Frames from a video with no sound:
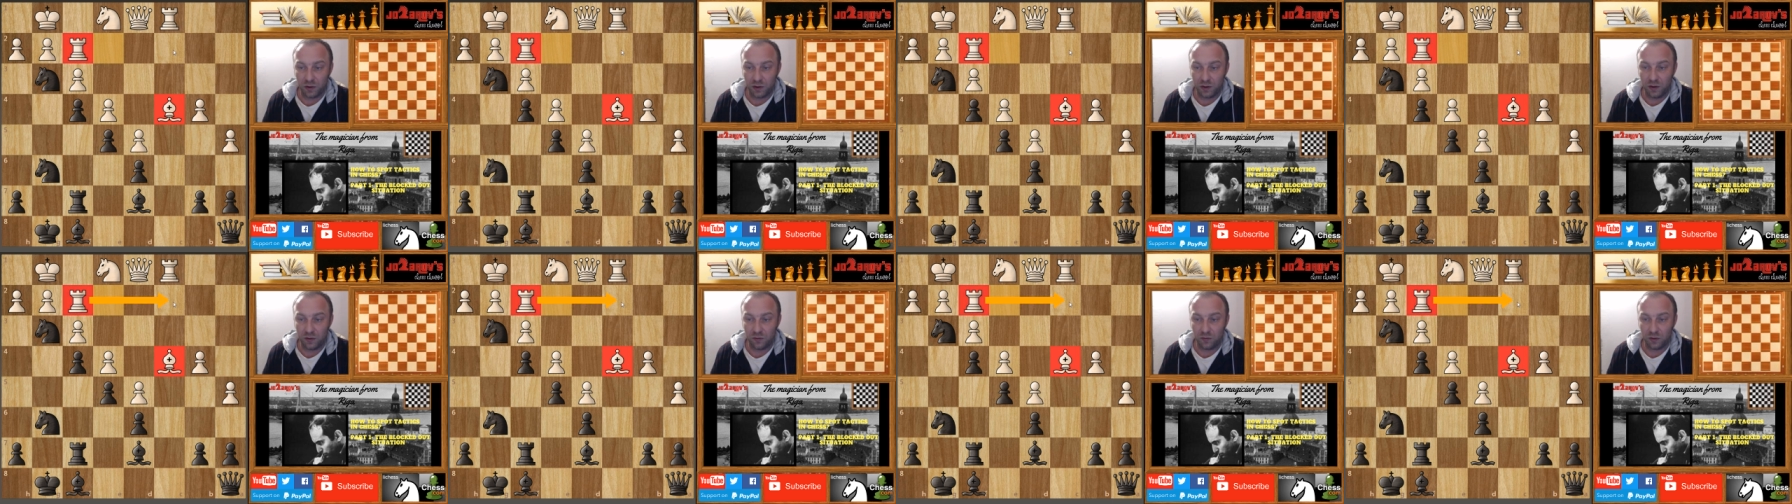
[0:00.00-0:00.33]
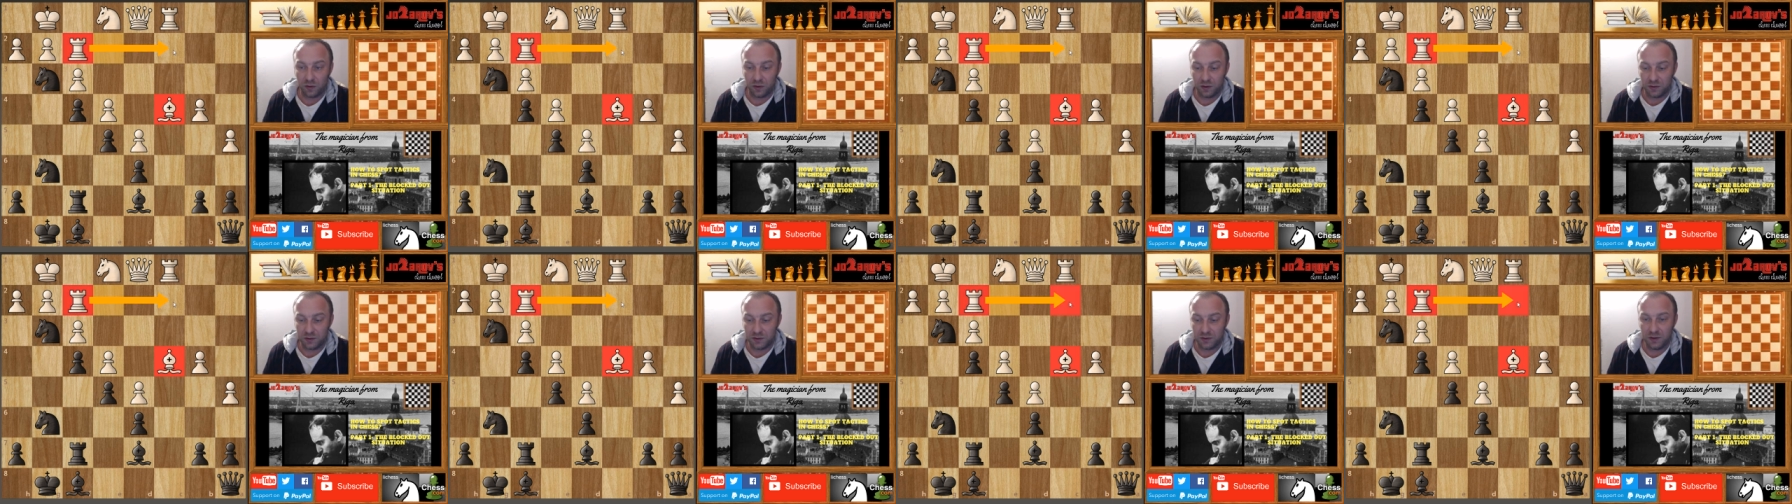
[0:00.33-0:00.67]
here
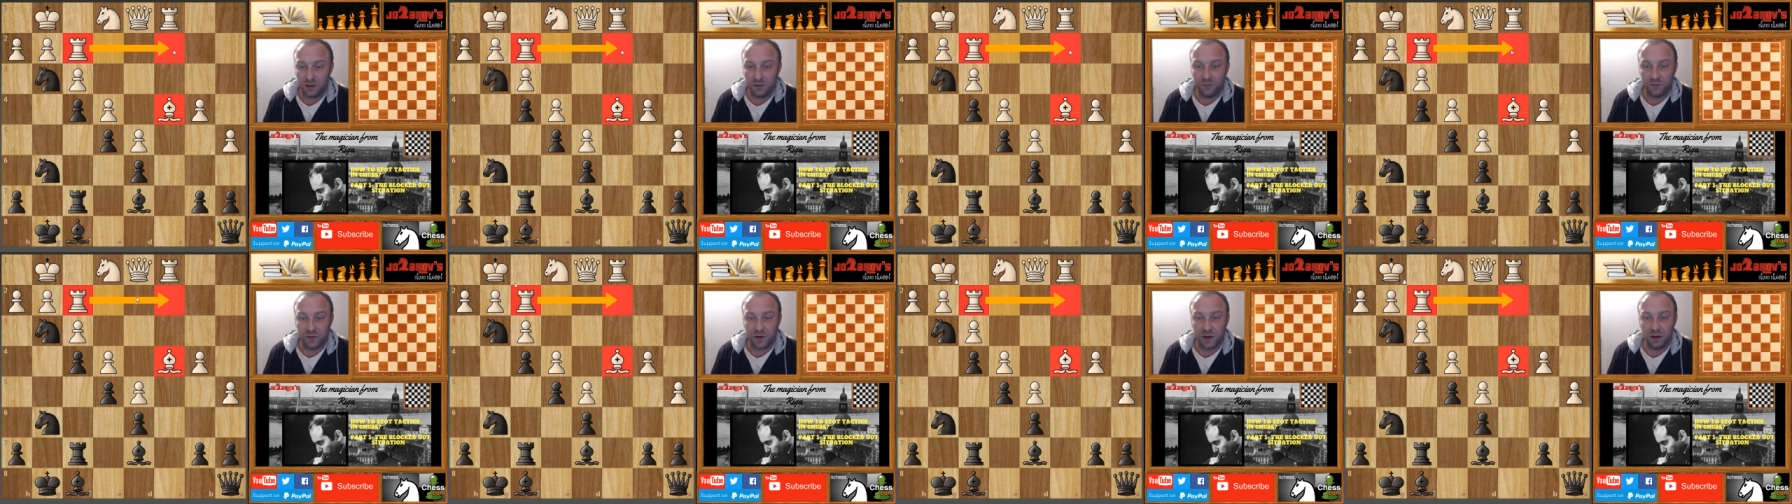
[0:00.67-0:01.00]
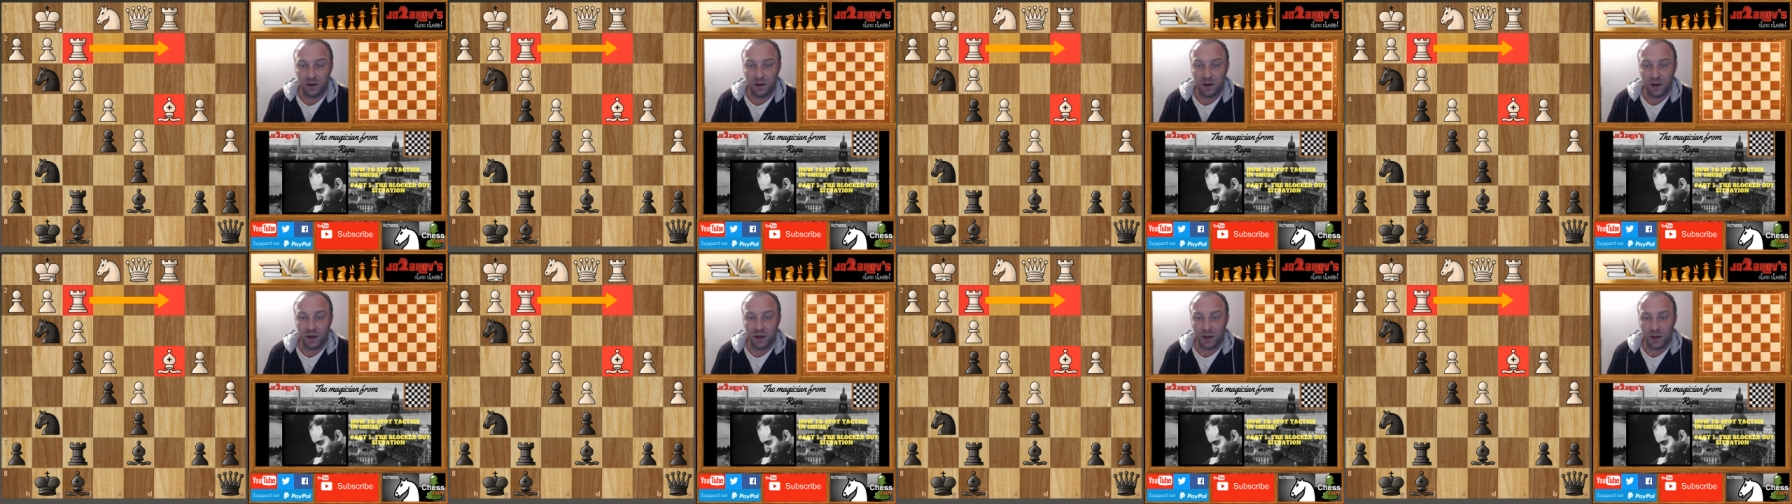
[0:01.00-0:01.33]
on the c
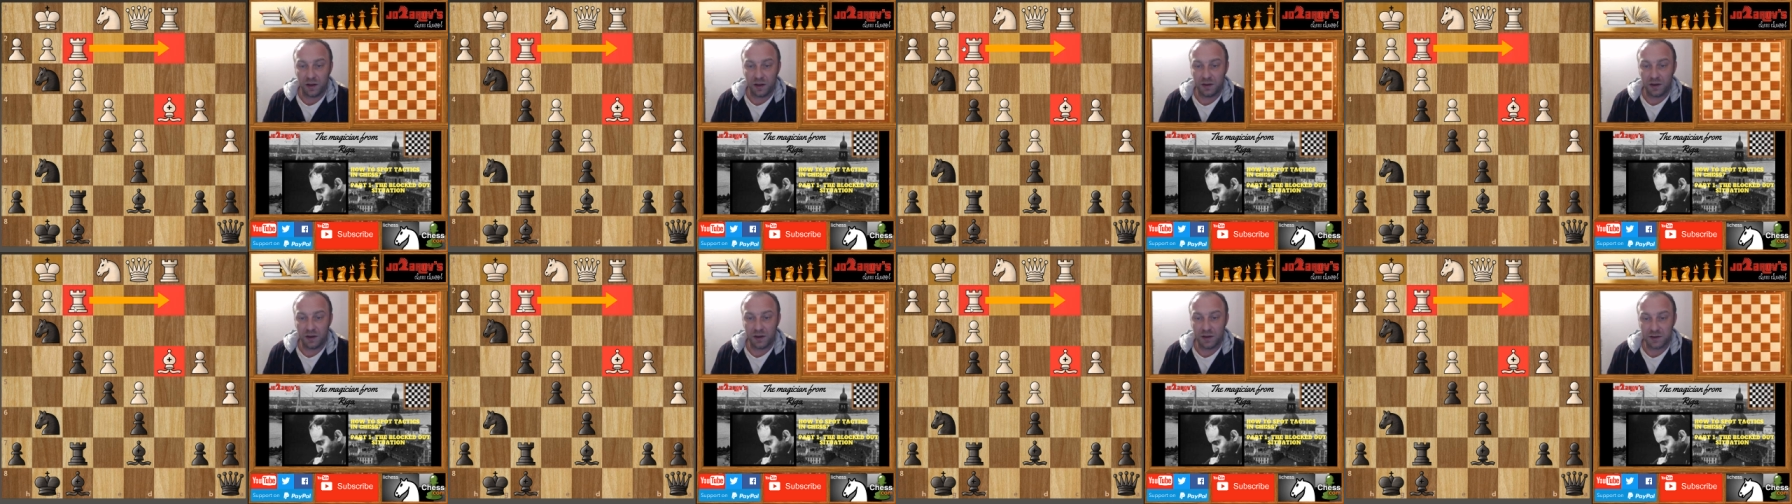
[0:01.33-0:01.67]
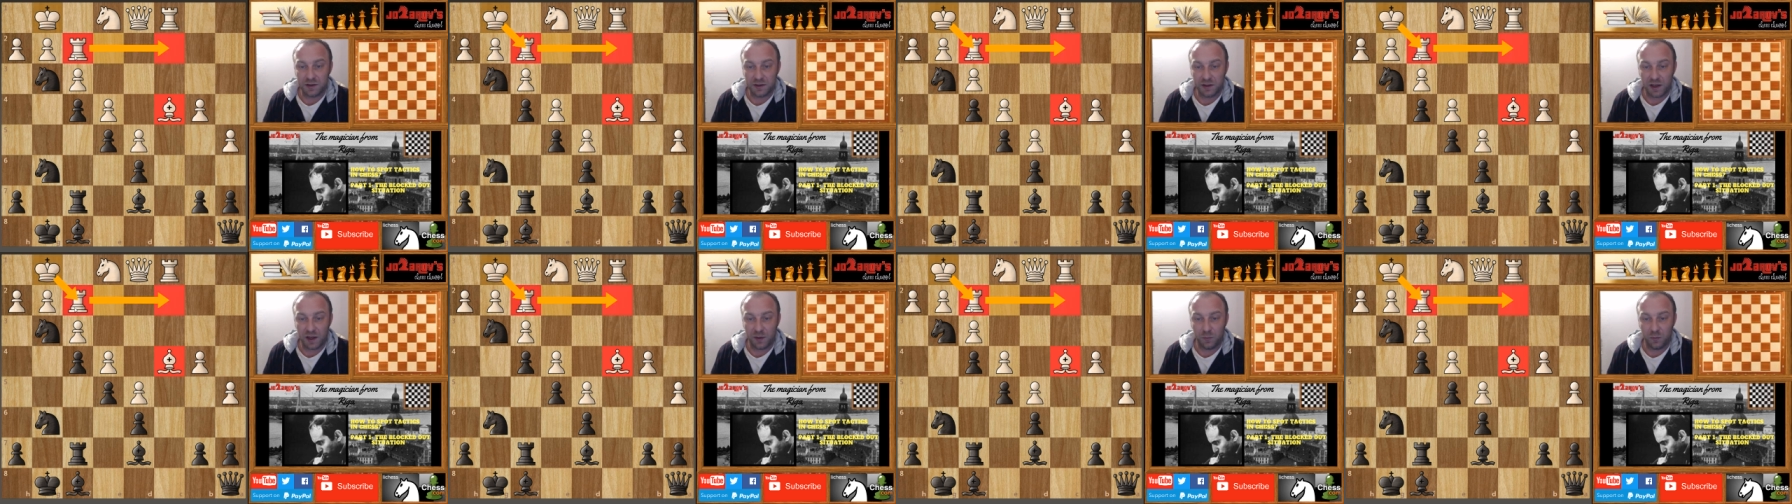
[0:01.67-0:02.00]
file and then
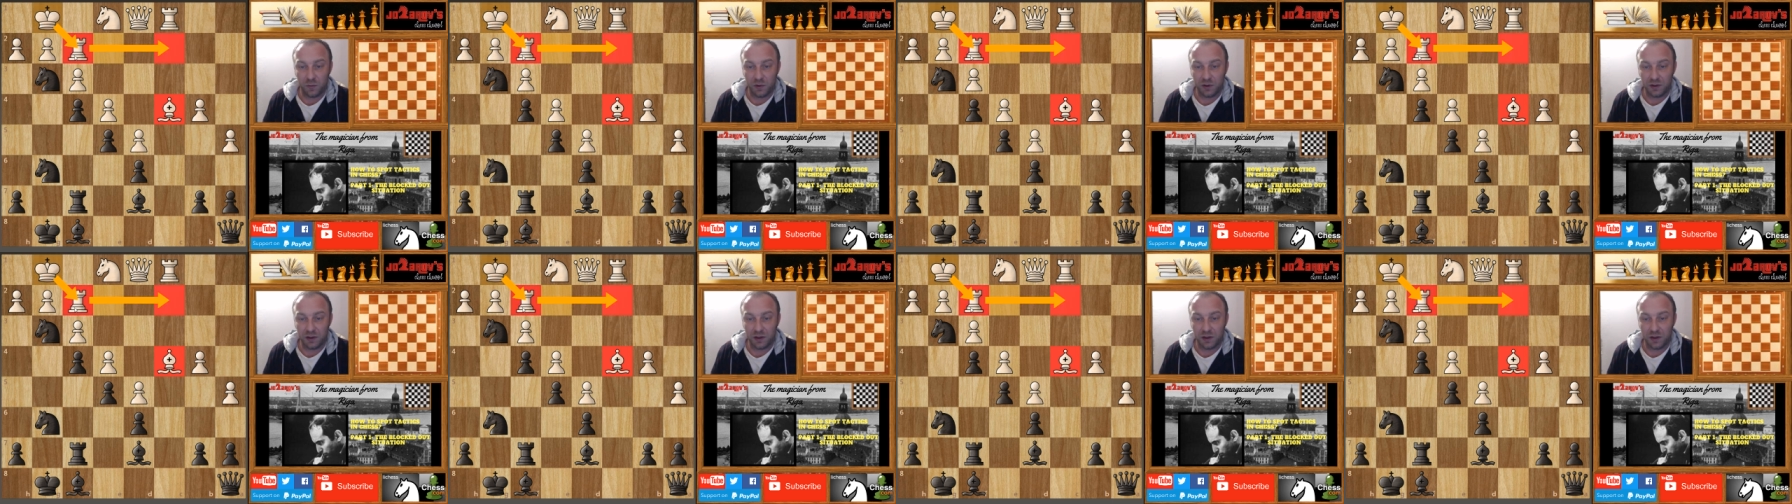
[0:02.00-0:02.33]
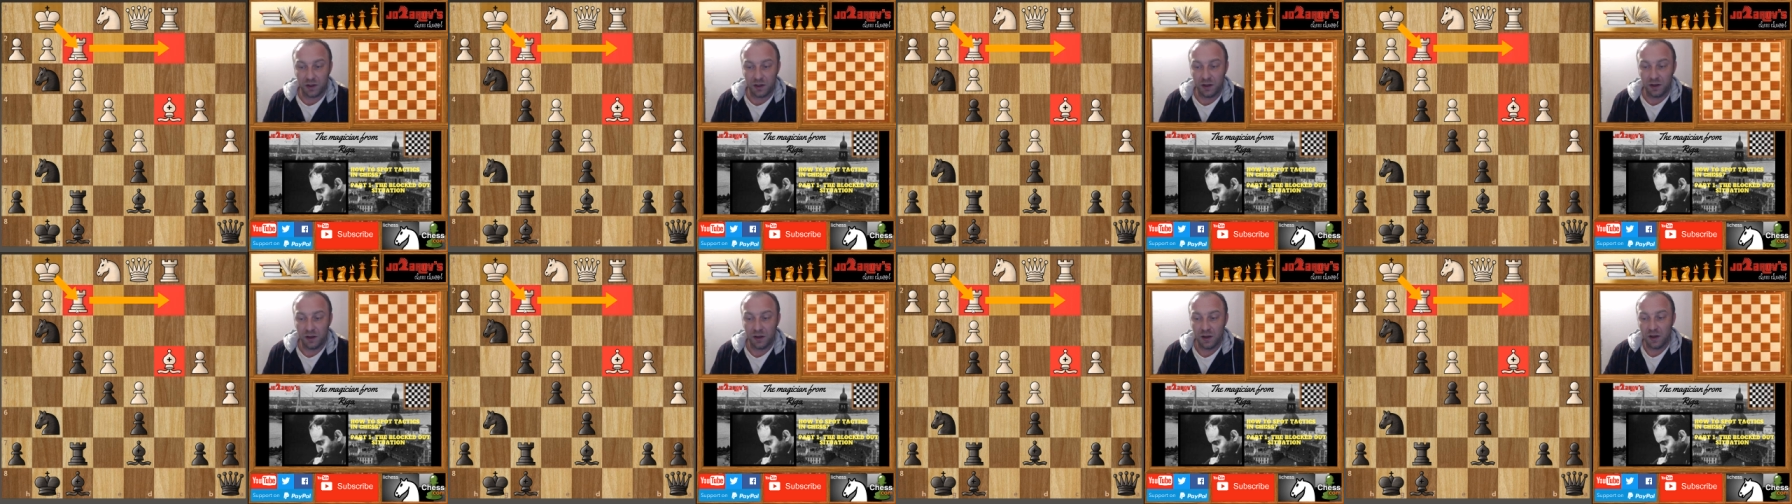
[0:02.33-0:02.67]
escape with the
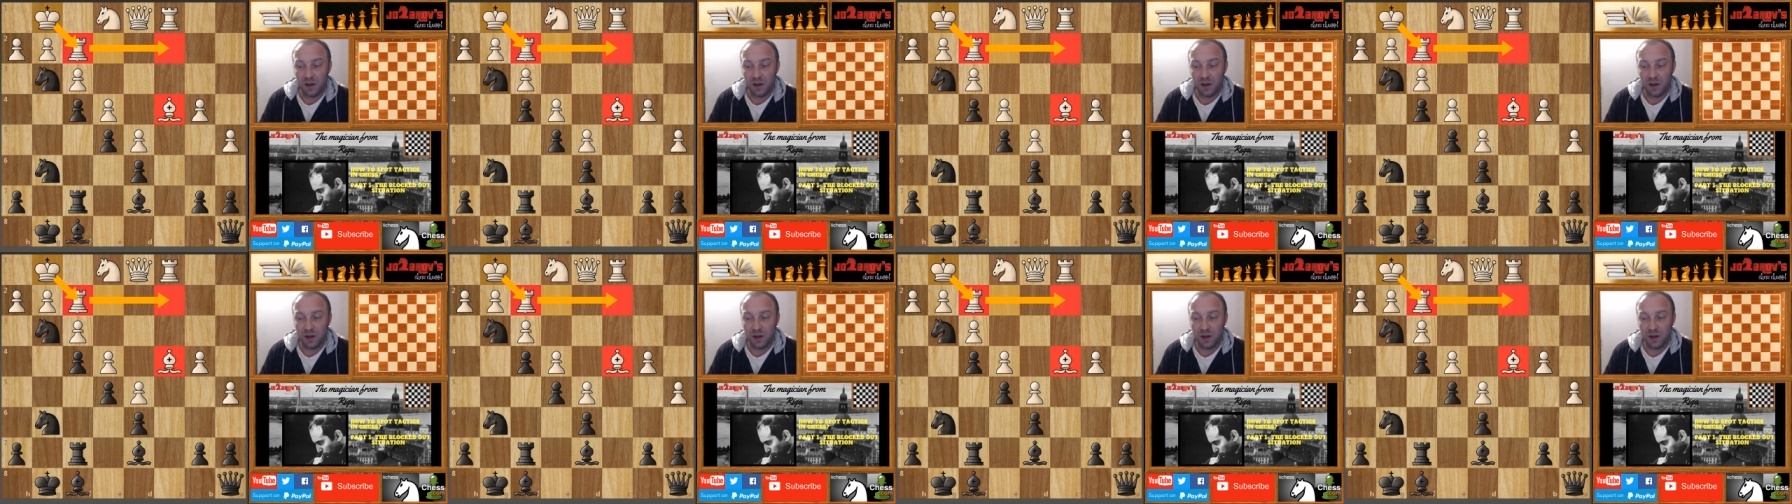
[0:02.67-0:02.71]
king